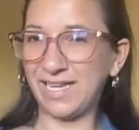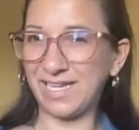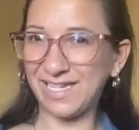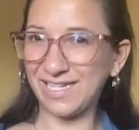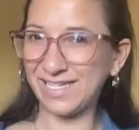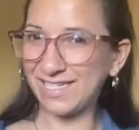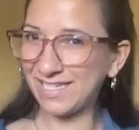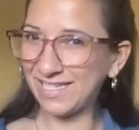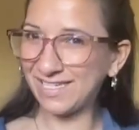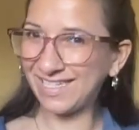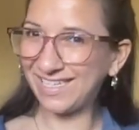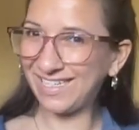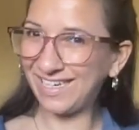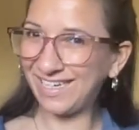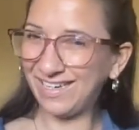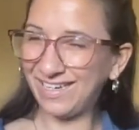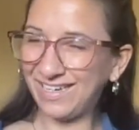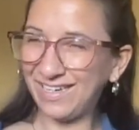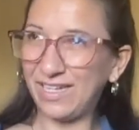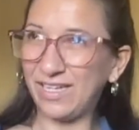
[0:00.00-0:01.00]
And
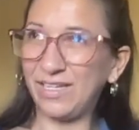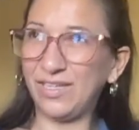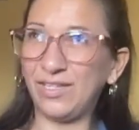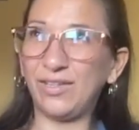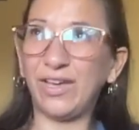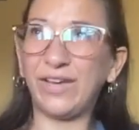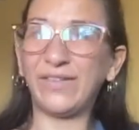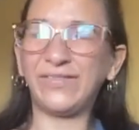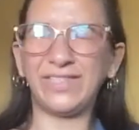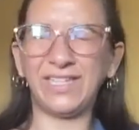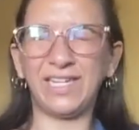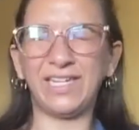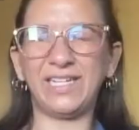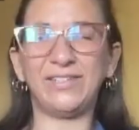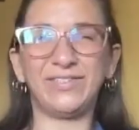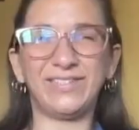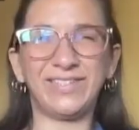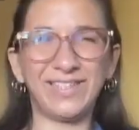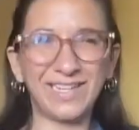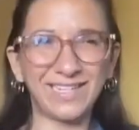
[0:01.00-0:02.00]
you have to
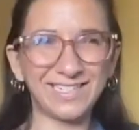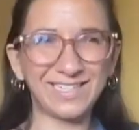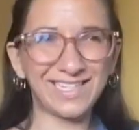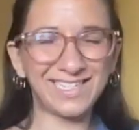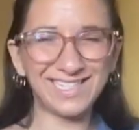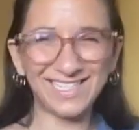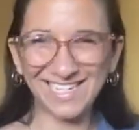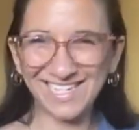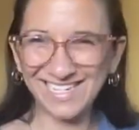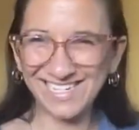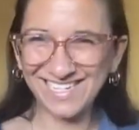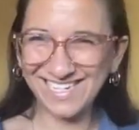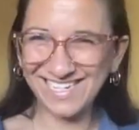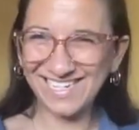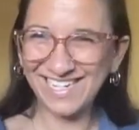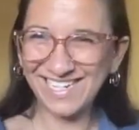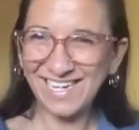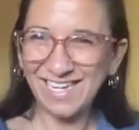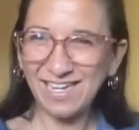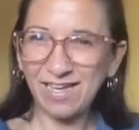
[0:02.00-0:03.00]
get used to that
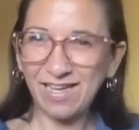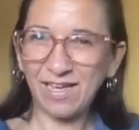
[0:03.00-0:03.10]
sensation.